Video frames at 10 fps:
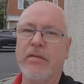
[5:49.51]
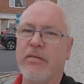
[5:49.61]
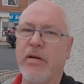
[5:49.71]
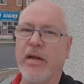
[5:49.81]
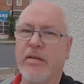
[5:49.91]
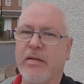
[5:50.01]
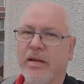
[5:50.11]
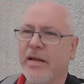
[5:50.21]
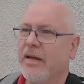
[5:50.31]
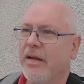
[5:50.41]
Street.
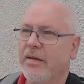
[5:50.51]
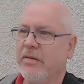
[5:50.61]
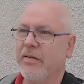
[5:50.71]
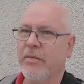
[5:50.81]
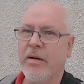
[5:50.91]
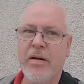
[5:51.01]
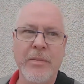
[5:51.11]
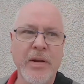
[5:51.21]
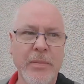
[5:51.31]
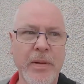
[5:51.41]
This is where I
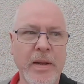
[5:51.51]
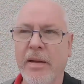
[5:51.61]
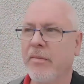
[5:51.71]
am at the minute.